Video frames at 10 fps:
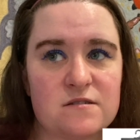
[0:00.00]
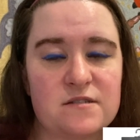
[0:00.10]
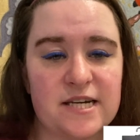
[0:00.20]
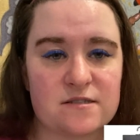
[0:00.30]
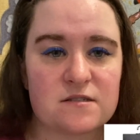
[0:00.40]

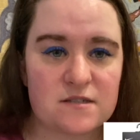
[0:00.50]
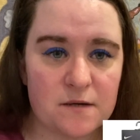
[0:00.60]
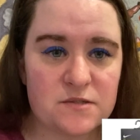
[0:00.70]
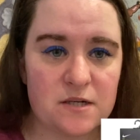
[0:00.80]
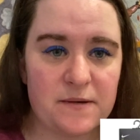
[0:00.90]
Yes,
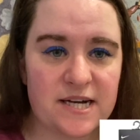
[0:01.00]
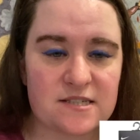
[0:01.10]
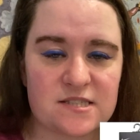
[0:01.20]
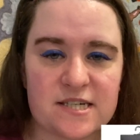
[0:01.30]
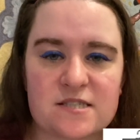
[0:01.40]
comes in a pack of
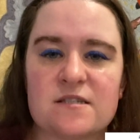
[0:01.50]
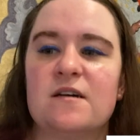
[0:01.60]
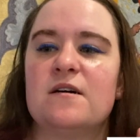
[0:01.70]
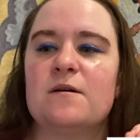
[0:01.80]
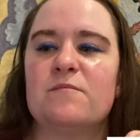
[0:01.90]
six,
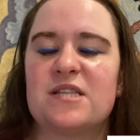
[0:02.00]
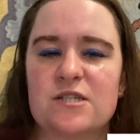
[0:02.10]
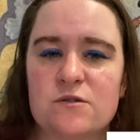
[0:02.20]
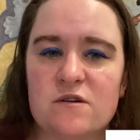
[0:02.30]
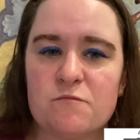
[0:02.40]
but they
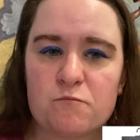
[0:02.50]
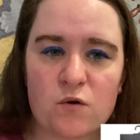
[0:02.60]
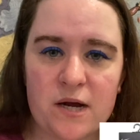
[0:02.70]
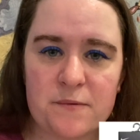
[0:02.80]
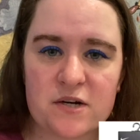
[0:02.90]
do have
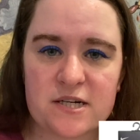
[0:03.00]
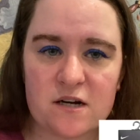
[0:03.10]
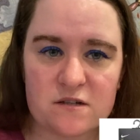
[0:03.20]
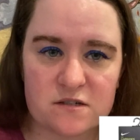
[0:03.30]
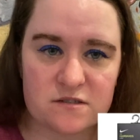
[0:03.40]
primary
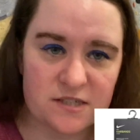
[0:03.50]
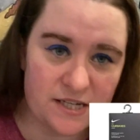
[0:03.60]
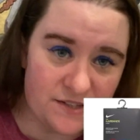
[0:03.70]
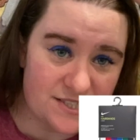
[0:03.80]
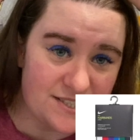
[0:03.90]
colors,
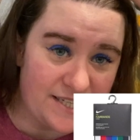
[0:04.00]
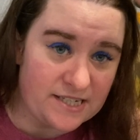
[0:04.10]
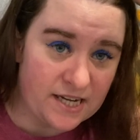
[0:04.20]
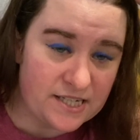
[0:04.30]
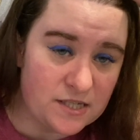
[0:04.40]
and this is a
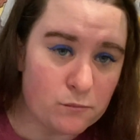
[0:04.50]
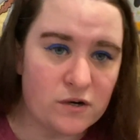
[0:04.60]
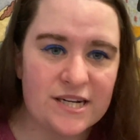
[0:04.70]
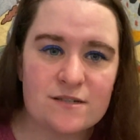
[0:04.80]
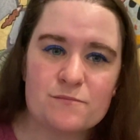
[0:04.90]
Nike
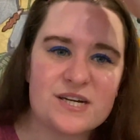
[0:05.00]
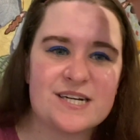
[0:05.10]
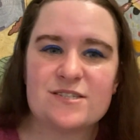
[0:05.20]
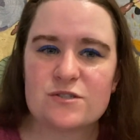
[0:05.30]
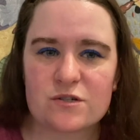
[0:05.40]
brand, but I
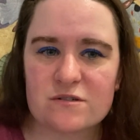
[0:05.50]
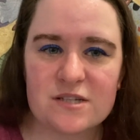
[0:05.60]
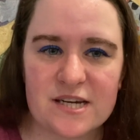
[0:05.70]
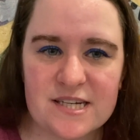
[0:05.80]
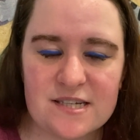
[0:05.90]
just turned the
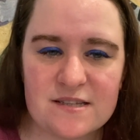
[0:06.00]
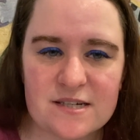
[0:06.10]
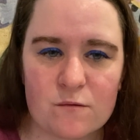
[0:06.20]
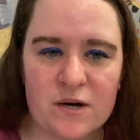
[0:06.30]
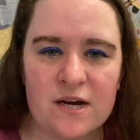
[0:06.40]
Nike thing
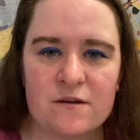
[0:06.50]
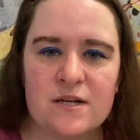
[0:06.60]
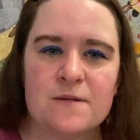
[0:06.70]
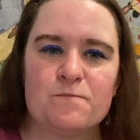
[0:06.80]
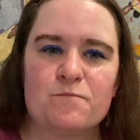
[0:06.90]
around
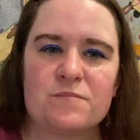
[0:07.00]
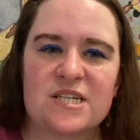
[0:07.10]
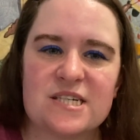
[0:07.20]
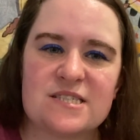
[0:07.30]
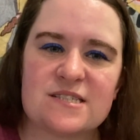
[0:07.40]

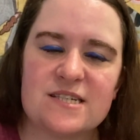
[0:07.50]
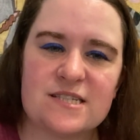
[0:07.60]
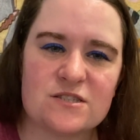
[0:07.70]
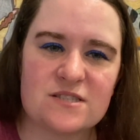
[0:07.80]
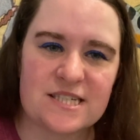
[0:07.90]
because
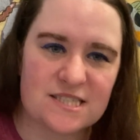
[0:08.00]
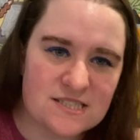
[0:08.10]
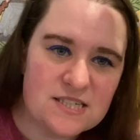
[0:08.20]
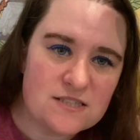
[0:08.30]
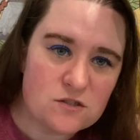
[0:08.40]
it's like
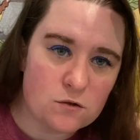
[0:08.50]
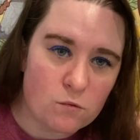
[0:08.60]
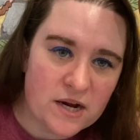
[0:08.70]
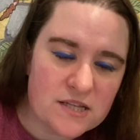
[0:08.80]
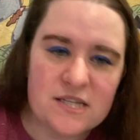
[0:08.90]
sits
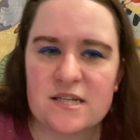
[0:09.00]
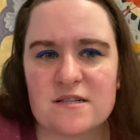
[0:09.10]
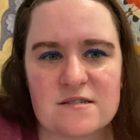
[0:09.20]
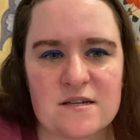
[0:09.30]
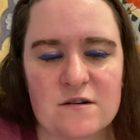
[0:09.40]
directly in the
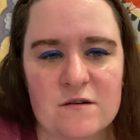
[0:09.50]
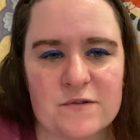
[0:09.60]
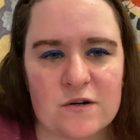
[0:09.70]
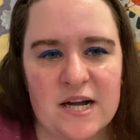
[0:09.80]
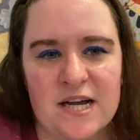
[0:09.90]
center of
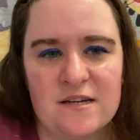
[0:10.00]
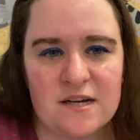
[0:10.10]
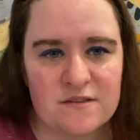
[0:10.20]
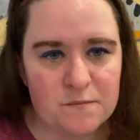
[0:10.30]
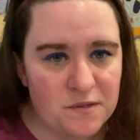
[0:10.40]
your head
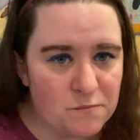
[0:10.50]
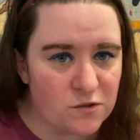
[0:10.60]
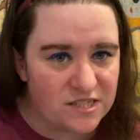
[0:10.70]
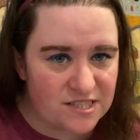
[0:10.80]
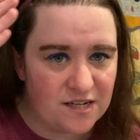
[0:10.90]
and then people
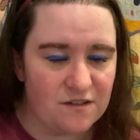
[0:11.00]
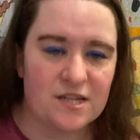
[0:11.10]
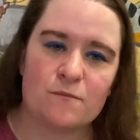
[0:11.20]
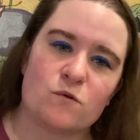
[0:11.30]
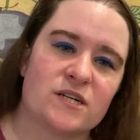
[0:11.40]
can tell that
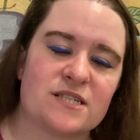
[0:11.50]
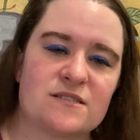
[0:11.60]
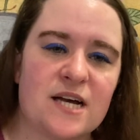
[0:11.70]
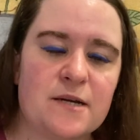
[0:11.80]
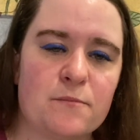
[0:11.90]
I'm wearing a
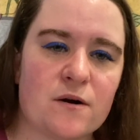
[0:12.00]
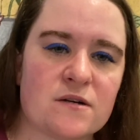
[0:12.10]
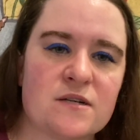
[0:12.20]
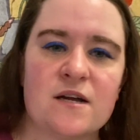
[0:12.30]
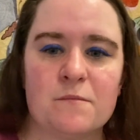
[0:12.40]
side
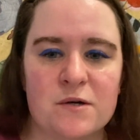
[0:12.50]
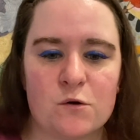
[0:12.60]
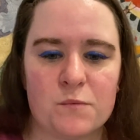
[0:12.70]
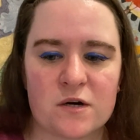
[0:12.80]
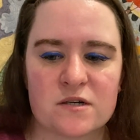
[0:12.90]
part, not a middle
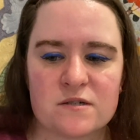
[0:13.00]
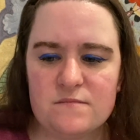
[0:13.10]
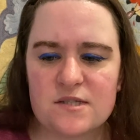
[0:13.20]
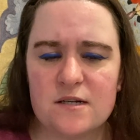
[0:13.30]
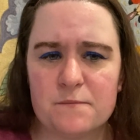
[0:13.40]
part.
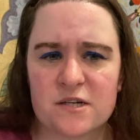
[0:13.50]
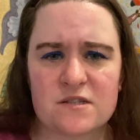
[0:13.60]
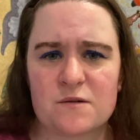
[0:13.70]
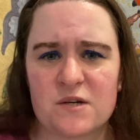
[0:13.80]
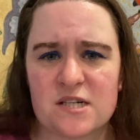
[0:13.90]
And
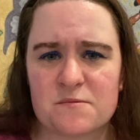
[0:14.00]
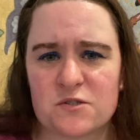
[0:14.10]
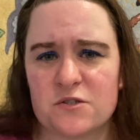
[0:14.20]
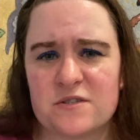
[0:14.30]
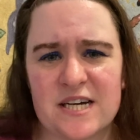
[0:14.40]
apparently we're not supposed
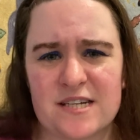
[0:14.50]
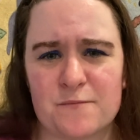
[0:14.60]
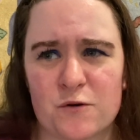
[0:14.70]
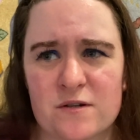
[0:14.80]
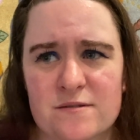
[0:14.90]
to do that
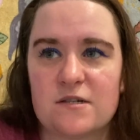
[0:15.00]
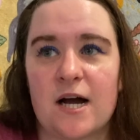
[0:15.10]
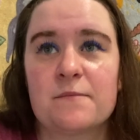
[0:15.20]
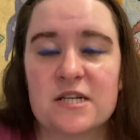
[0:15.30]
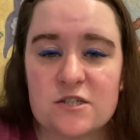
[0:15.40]
anymore.
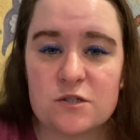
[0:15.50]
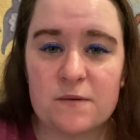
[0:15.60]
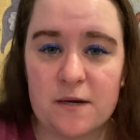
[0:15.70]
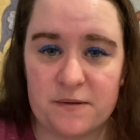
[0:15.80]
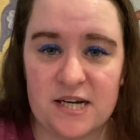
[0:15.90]
I'm going to do
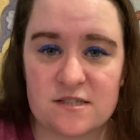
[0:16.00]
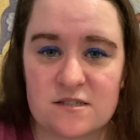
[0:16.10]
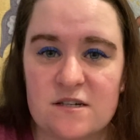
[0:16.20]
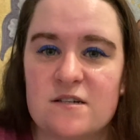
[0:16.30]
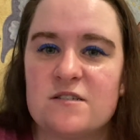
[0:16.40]
my best
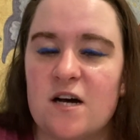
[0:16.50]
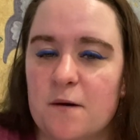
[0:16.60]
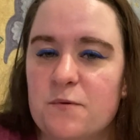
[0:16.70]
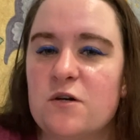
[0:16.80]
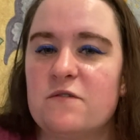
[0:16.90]
to
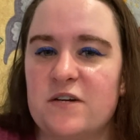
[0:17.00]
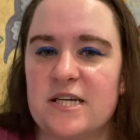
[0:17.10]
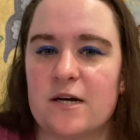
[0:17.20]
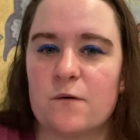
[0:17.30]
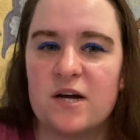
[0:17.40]
upload a
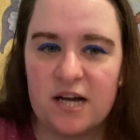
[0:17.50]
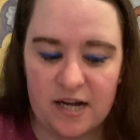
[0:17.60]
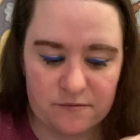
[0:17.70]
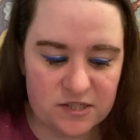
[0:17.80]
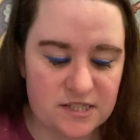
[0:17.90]
video
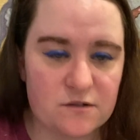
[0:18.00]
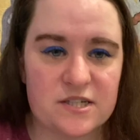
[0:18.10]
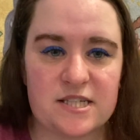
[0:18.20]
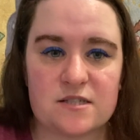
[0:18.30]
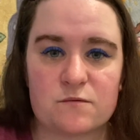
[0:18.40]
every single
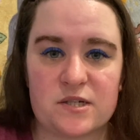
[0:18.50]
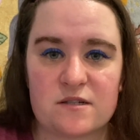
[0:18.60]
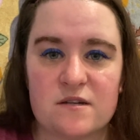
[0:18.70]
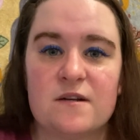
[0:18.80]
day this week.